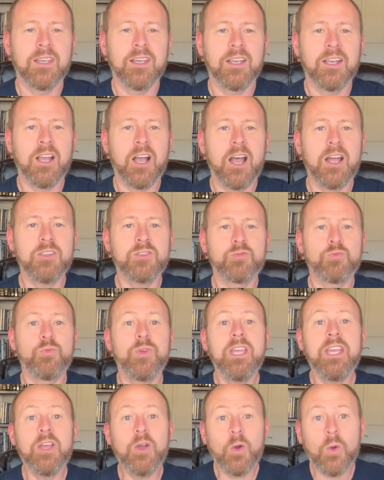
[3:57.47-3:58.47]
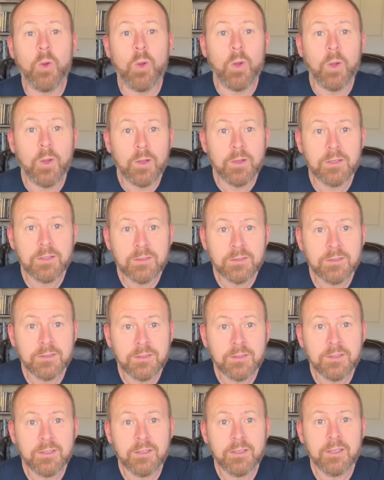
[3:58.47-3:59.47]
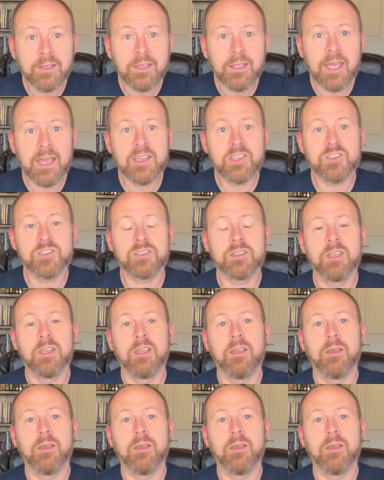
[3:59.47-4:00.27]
God's real. He has